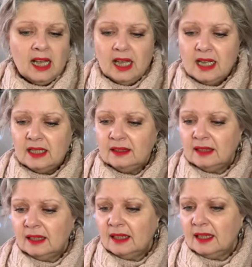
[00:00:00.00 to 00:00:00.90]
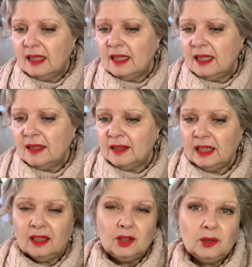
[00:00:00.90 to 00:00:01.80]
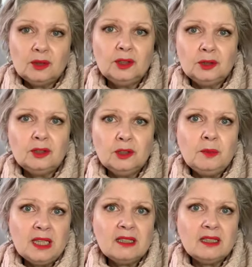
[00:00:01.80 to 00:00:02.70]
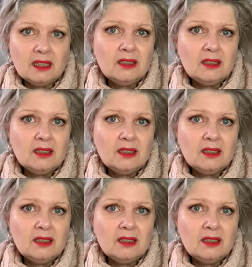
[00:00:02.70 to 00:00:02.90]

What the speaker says: and yeah, you miss.